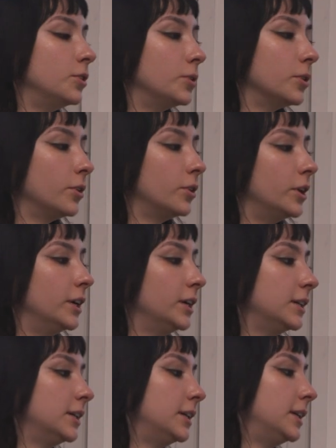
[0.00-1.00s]
with her,
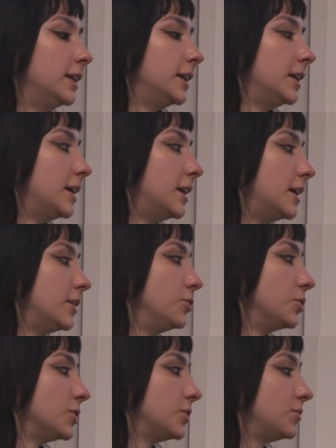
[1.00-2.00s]

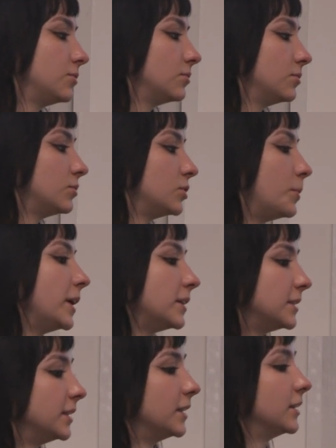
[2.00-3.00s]
just
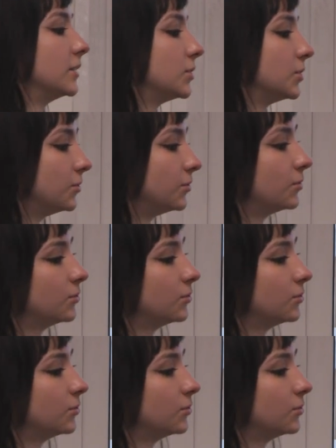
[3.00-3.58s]
depicting sort of